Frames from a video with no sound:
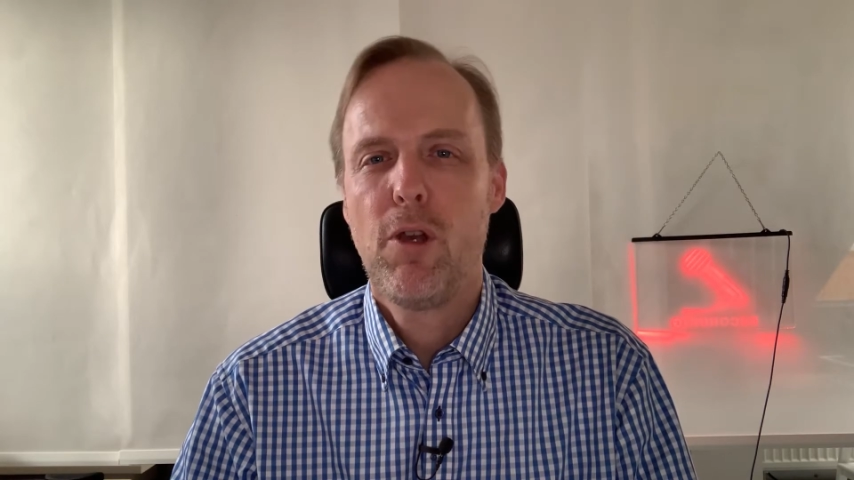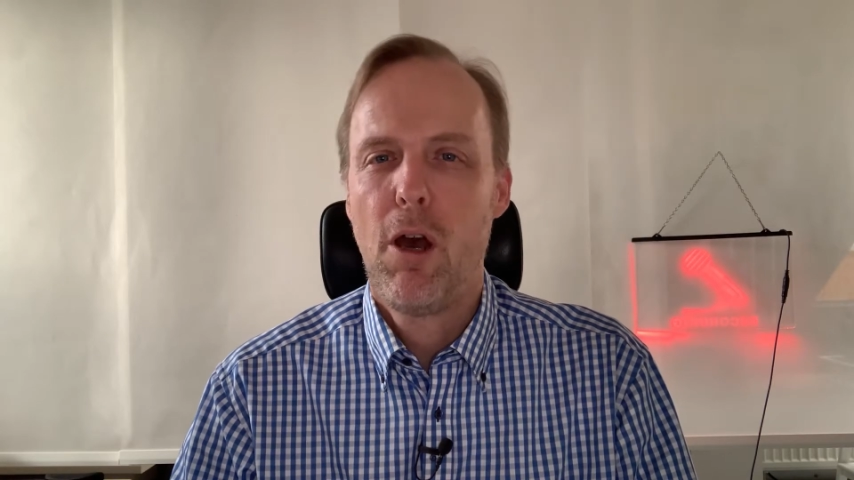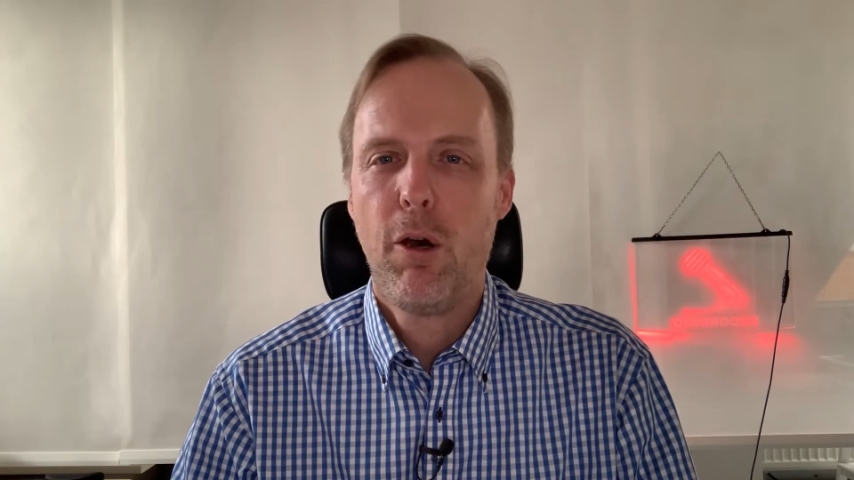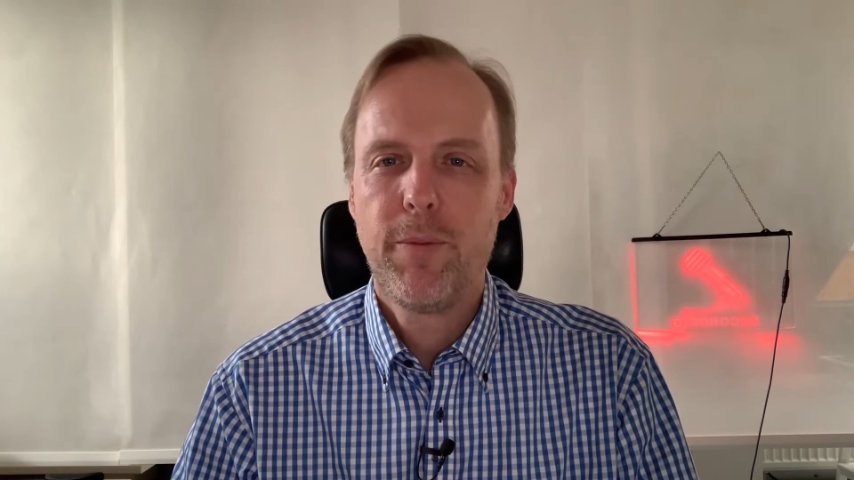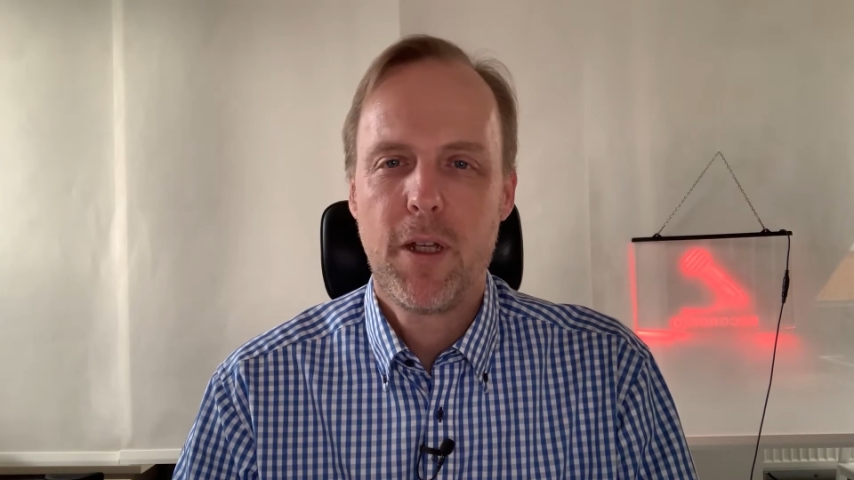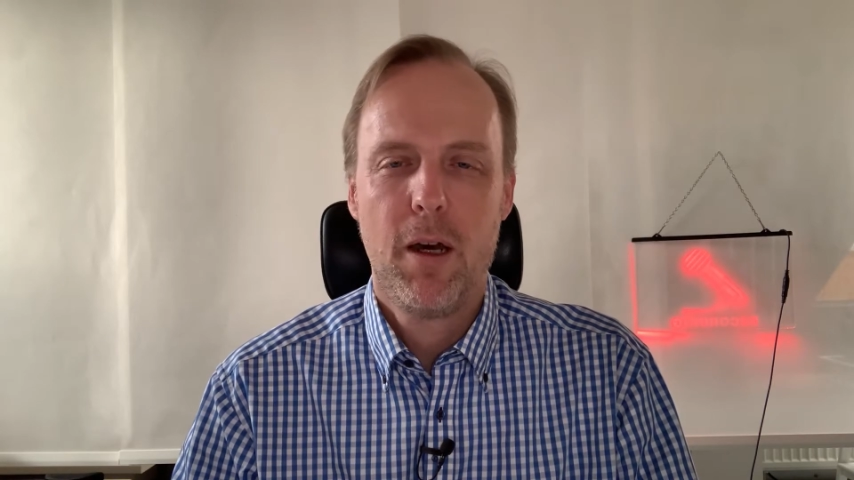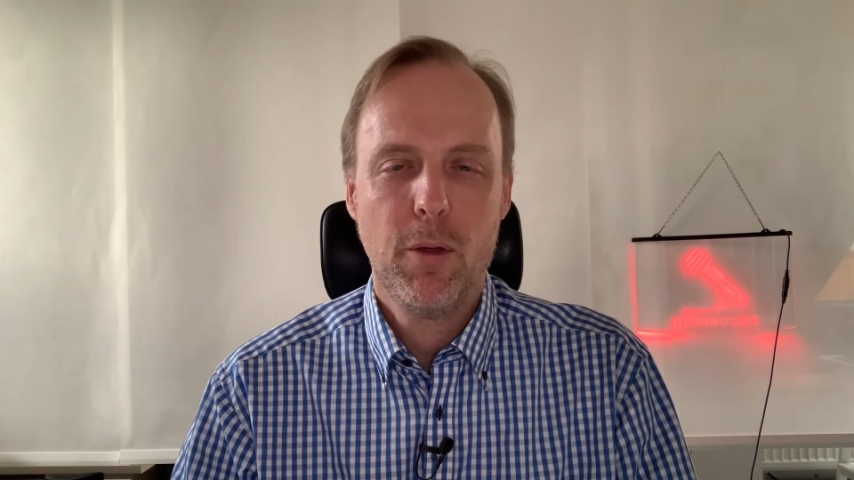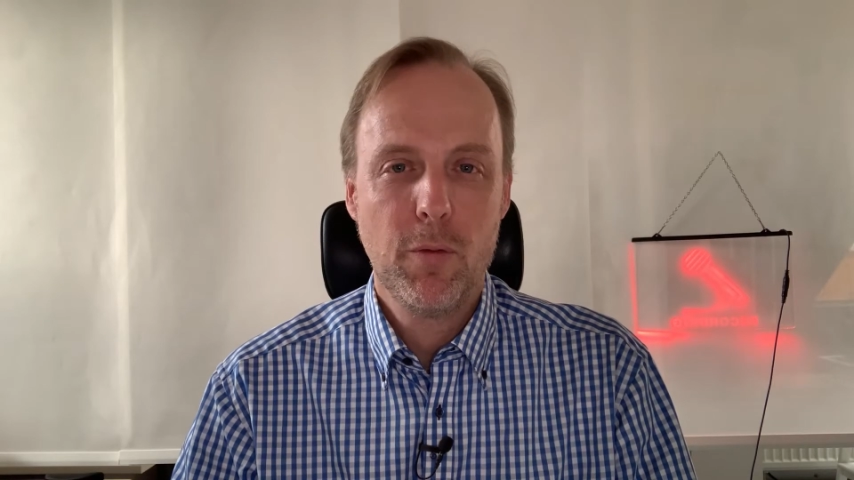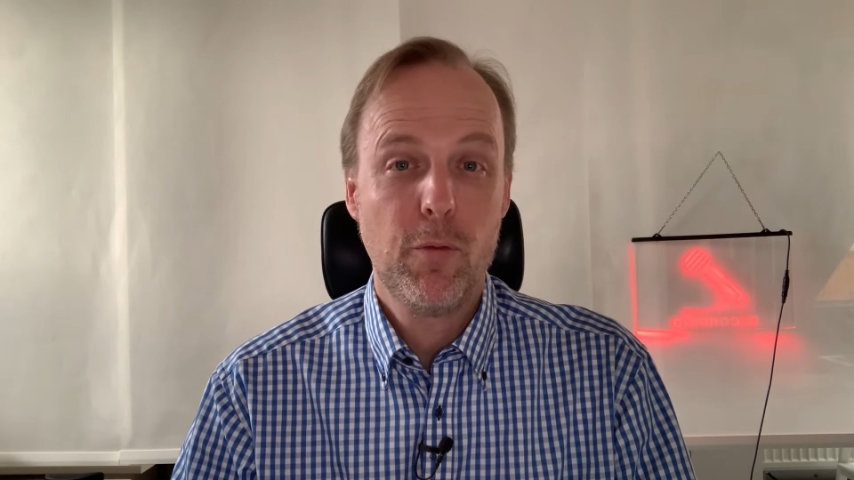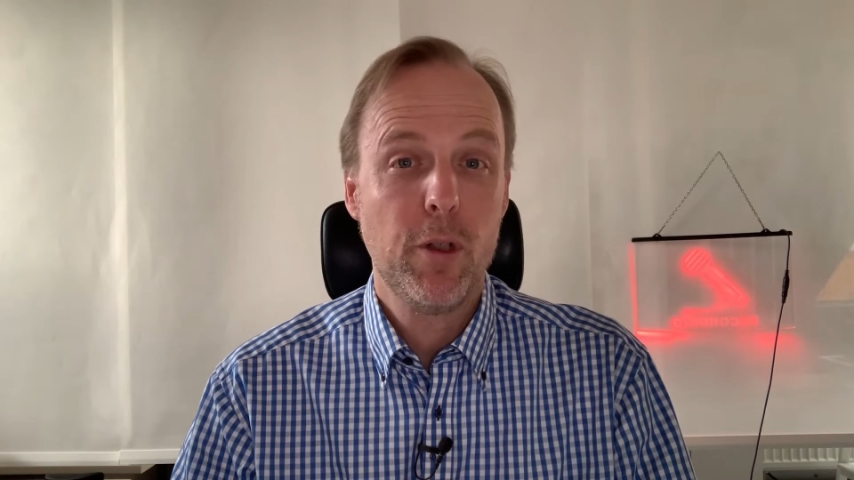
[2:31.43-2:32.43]

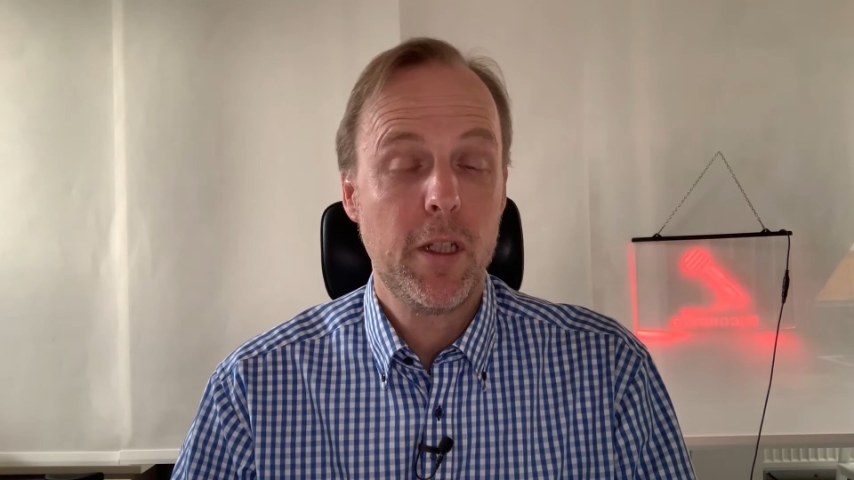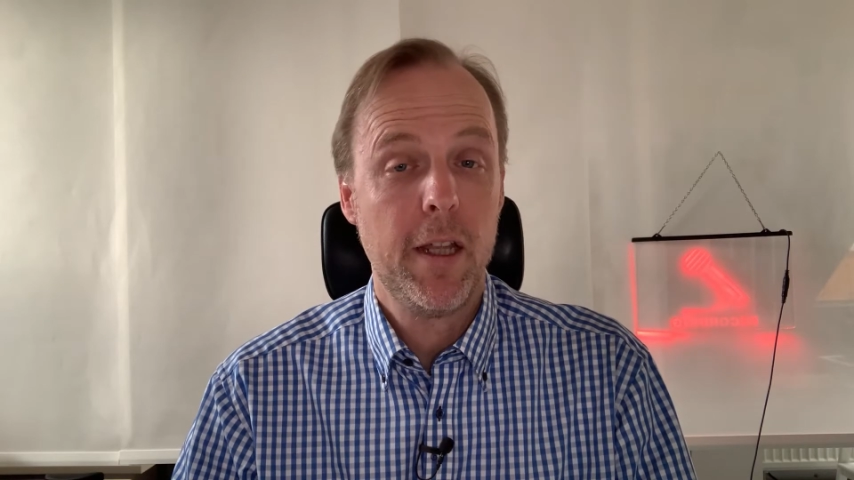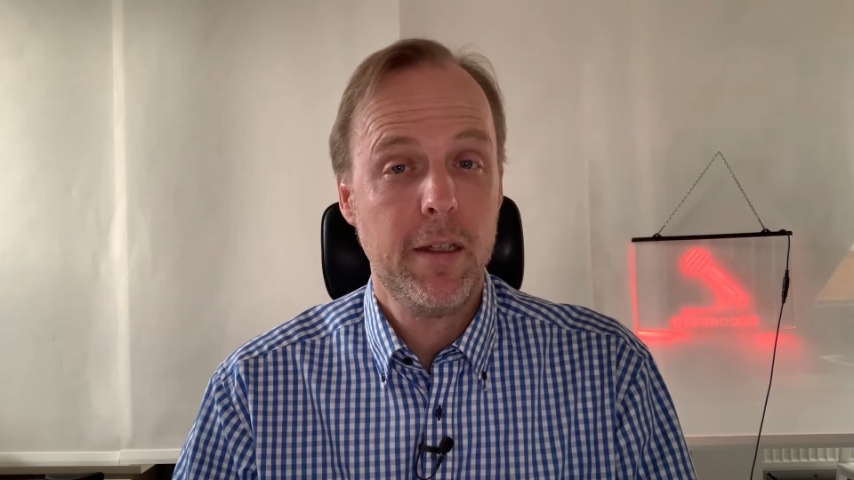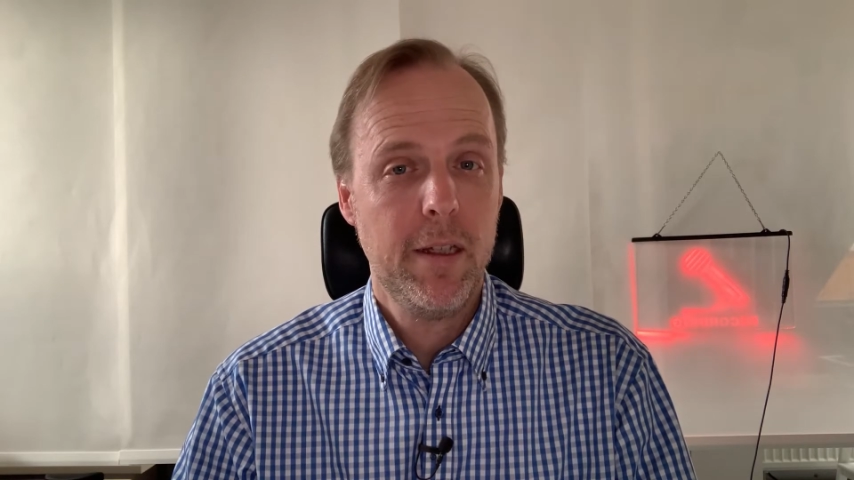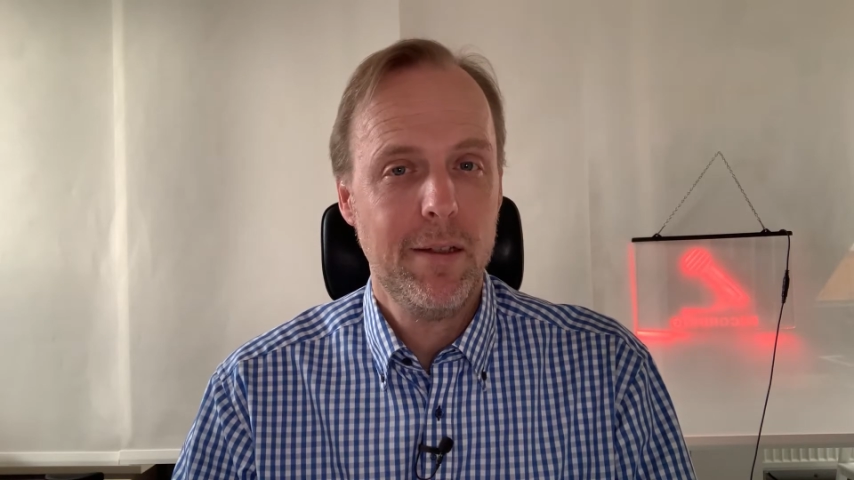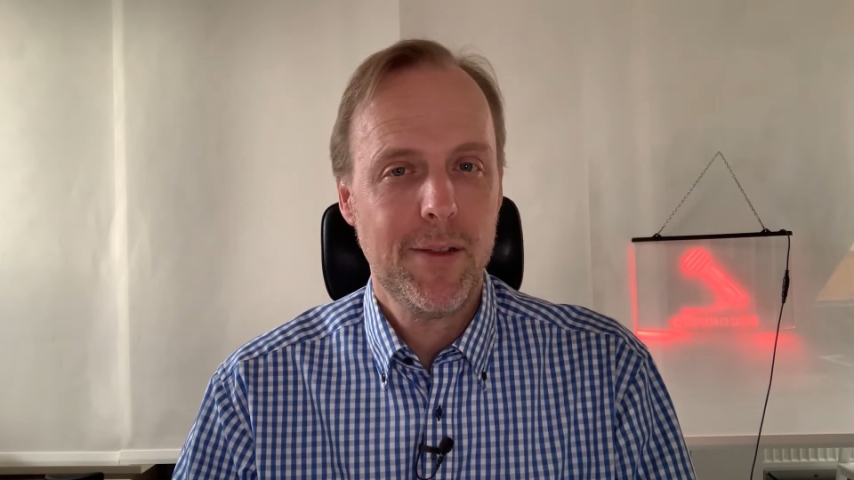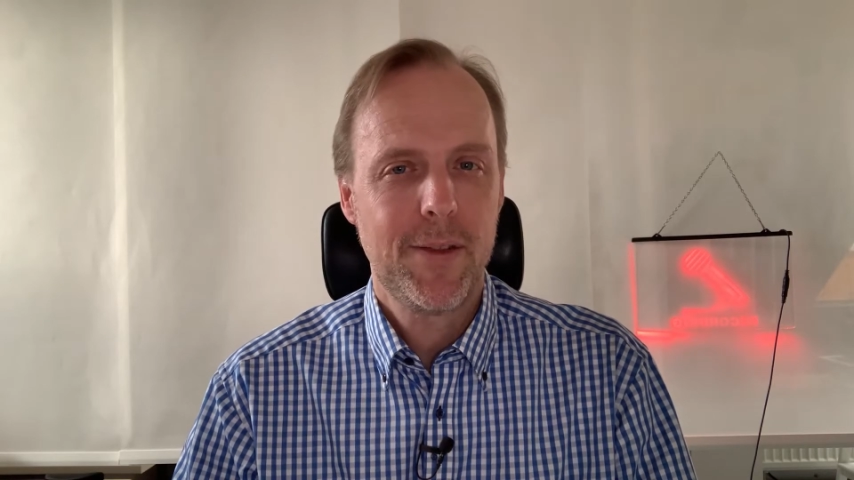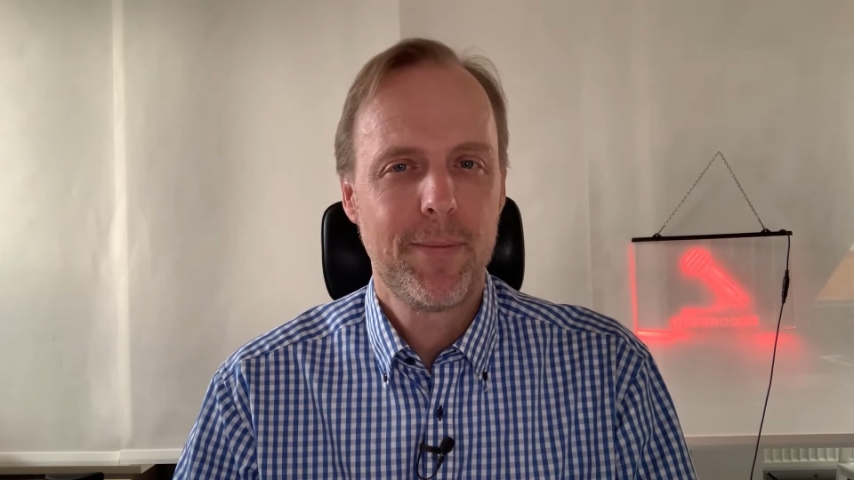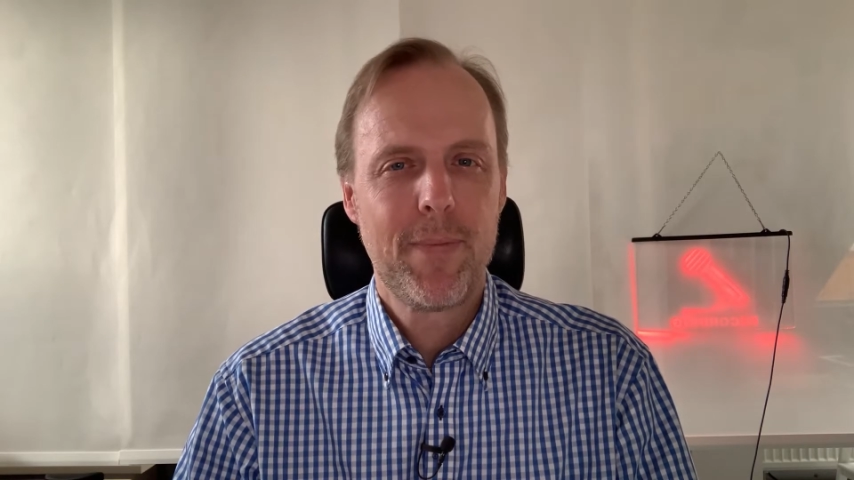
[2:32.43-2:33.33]
hometown for 10 years.